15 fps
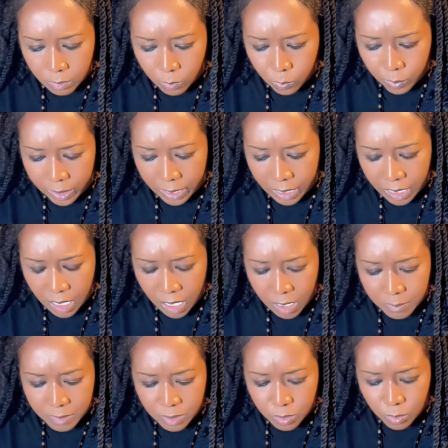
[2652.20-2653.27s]
when it
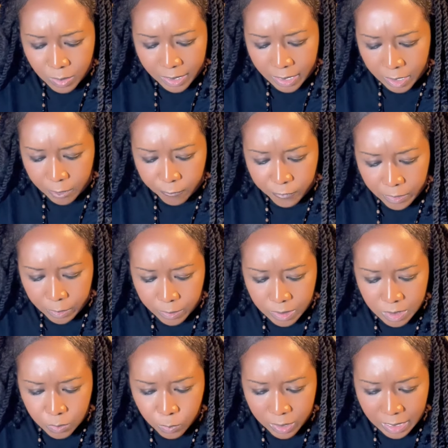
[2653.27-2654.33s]
comes to an
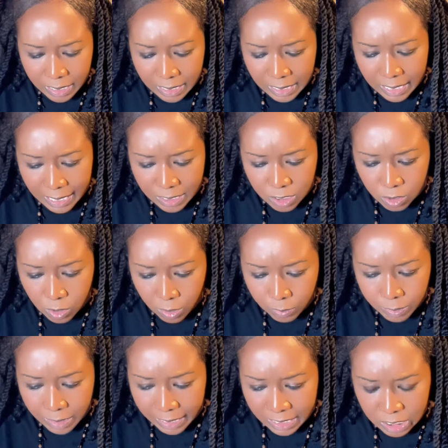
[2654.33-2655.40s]
interference with a connection or a
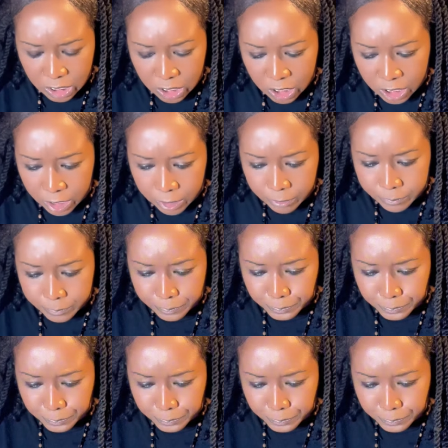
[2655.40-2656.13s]
relationship.